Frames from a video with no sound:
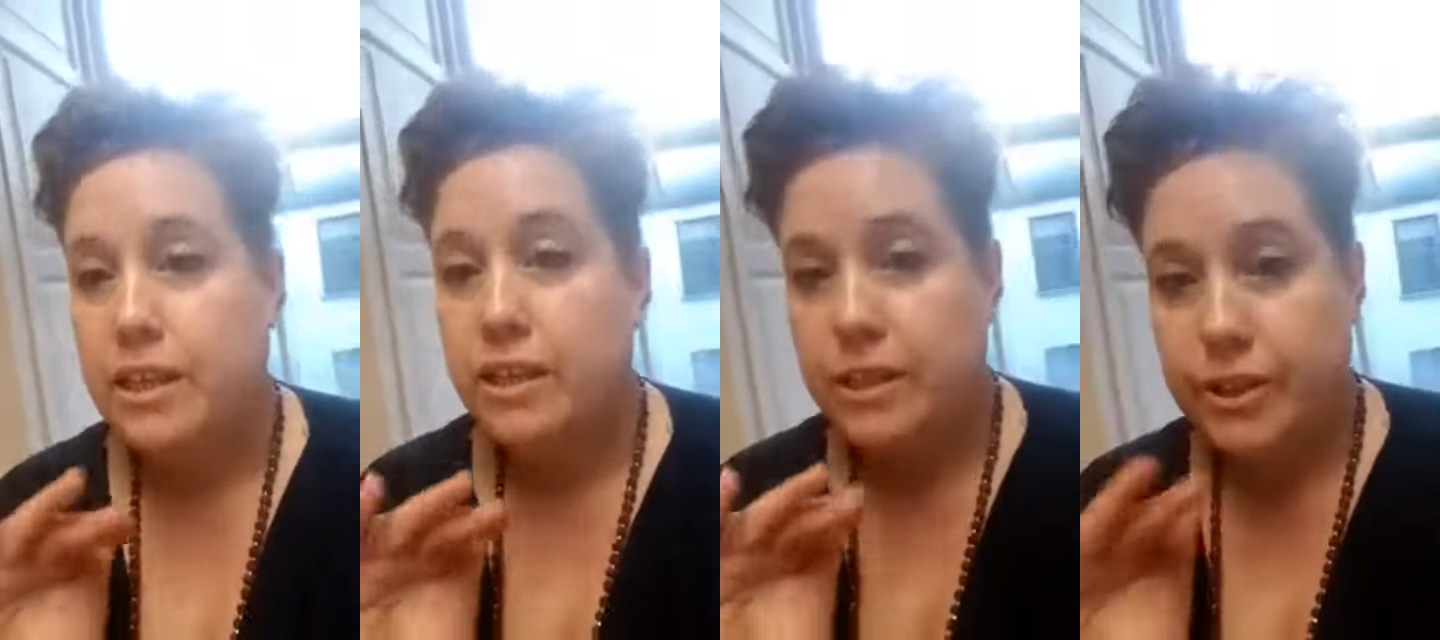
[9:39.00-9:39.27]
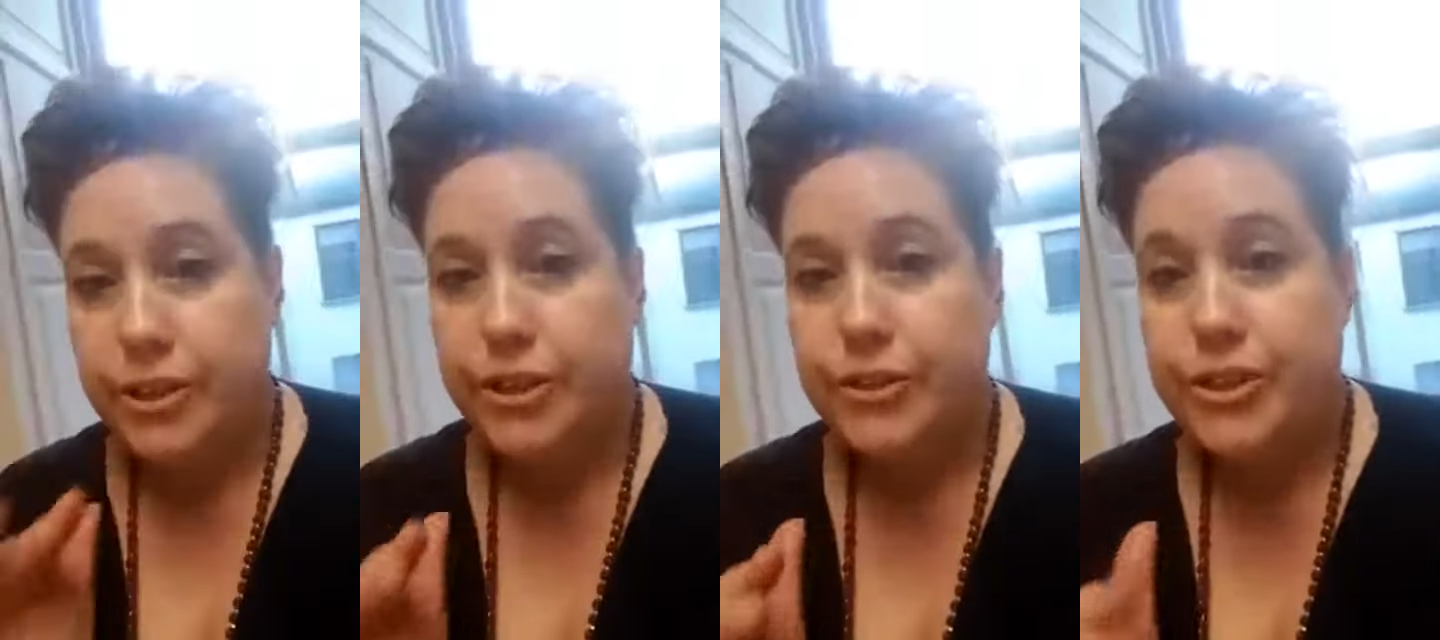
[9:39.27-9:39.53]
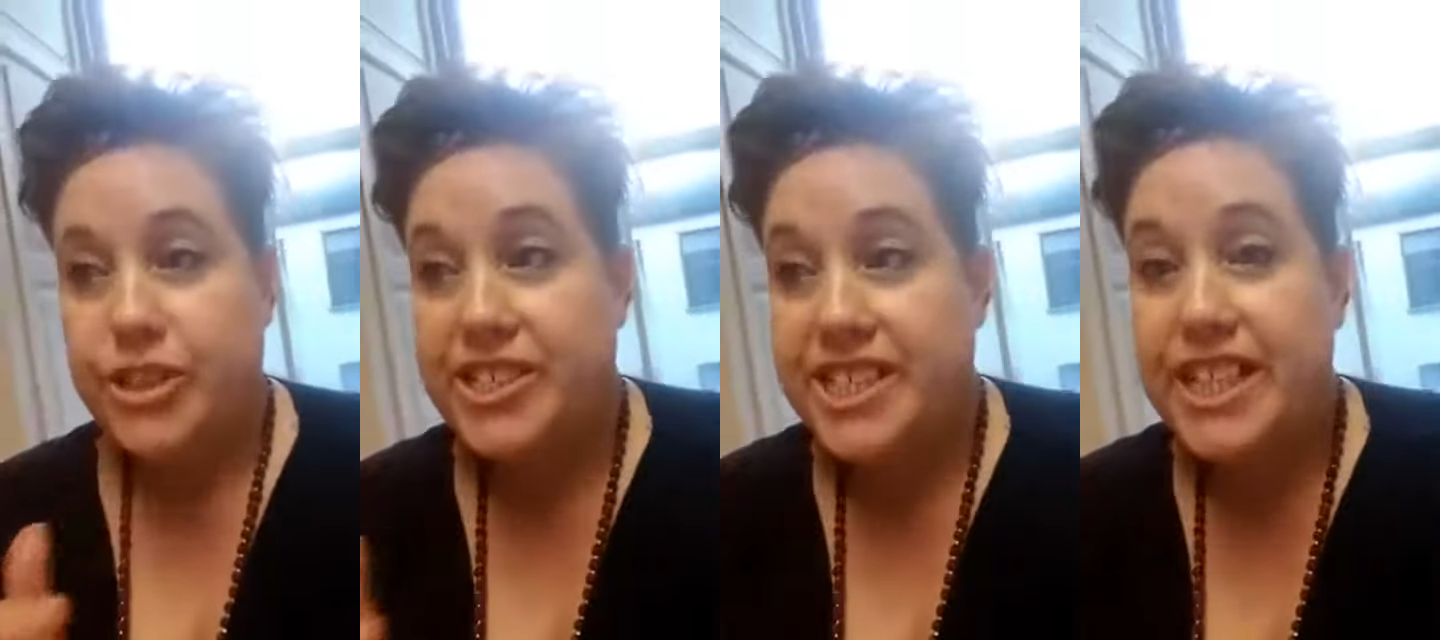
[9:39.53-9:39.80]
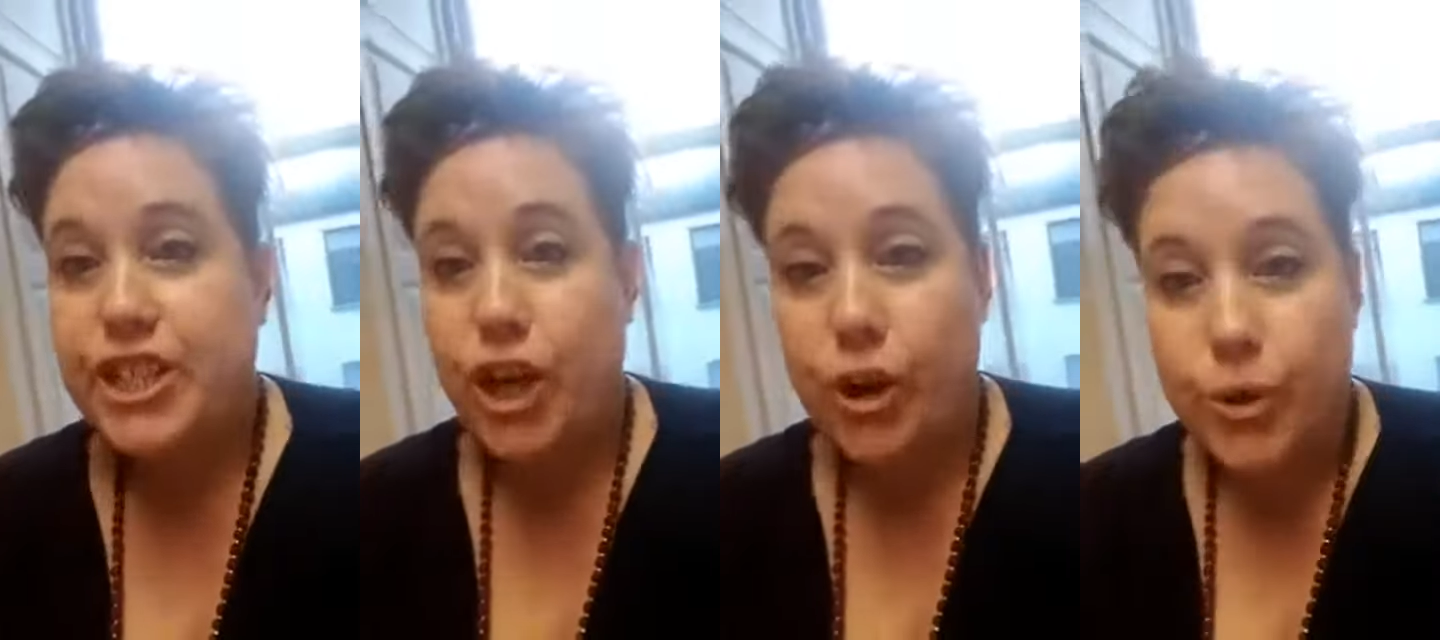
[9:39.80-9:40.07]
to
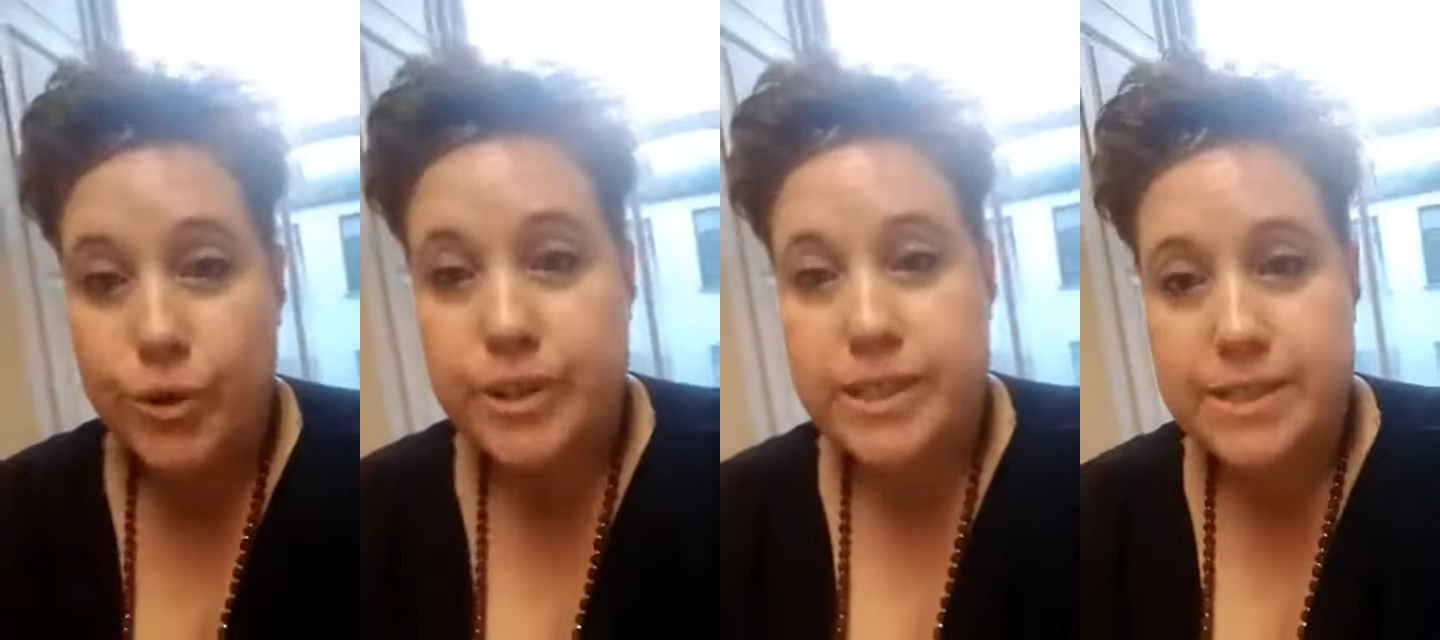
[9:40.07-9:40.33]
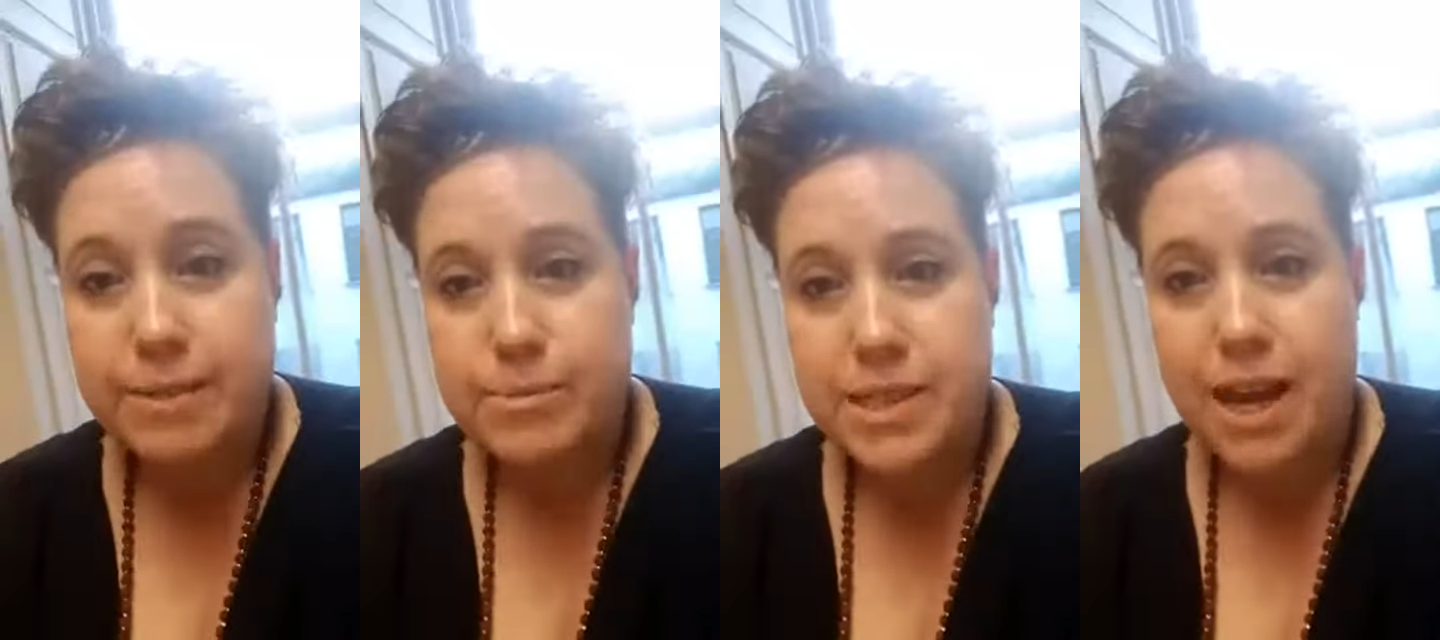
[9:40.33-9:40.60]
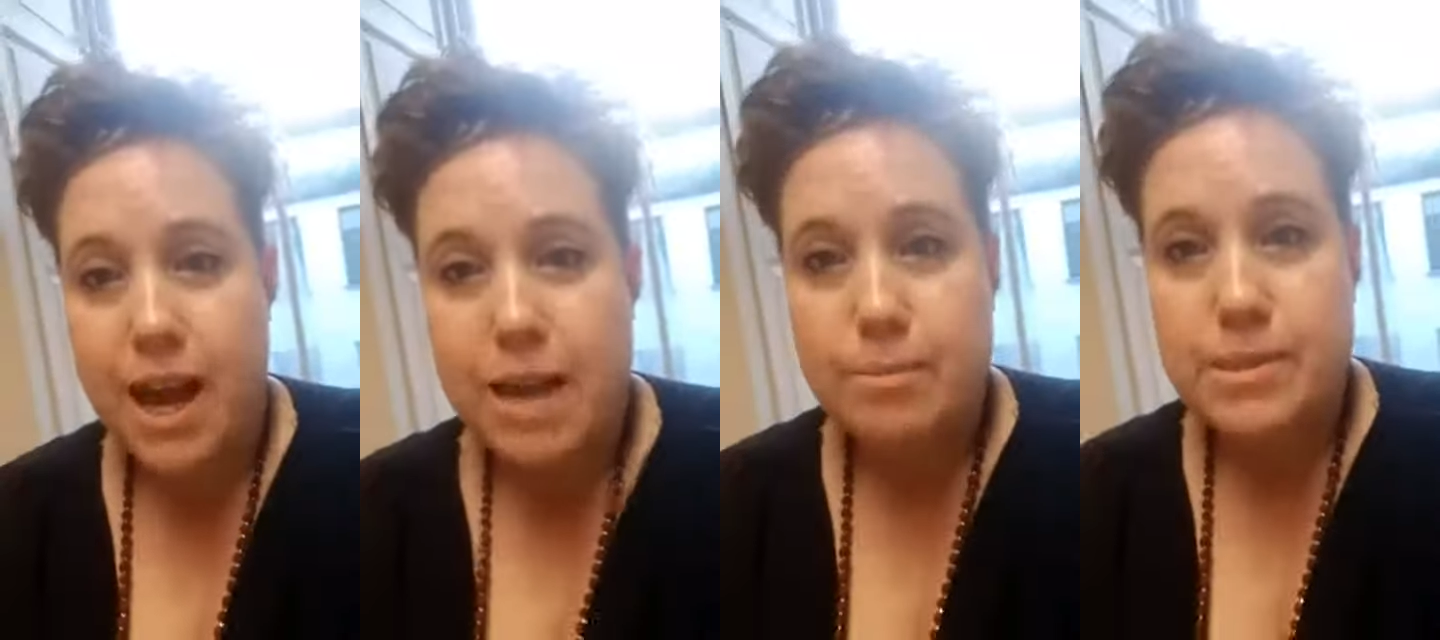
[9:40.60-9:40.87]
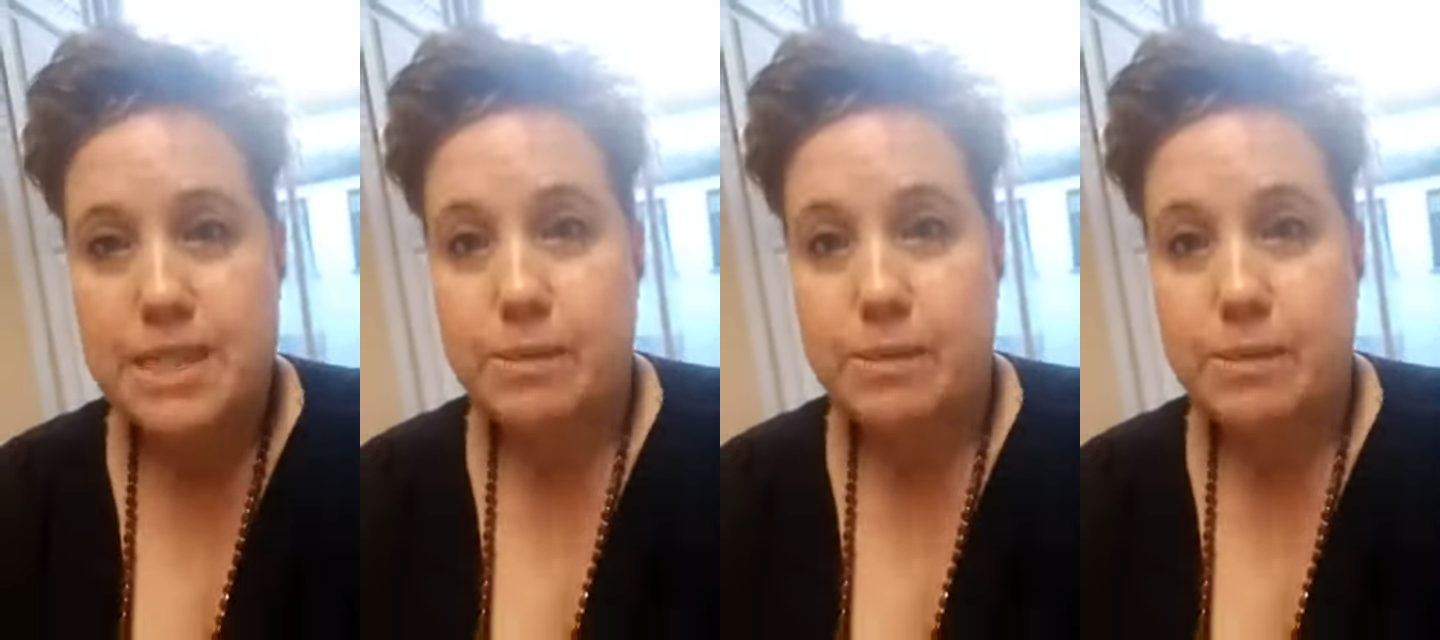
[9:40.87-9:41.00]
decode sometimes.